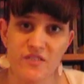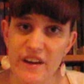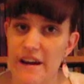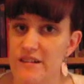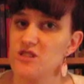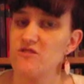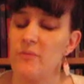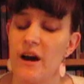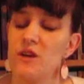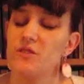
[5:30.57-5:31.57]
the character of
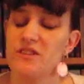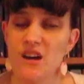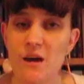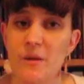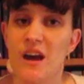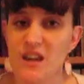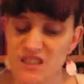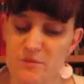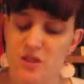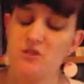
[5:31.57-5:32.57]
Puck, all the time.
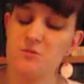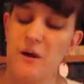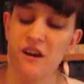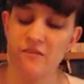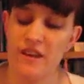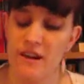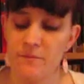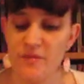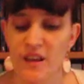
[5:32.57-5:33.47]
So I'm a huge Puck fan.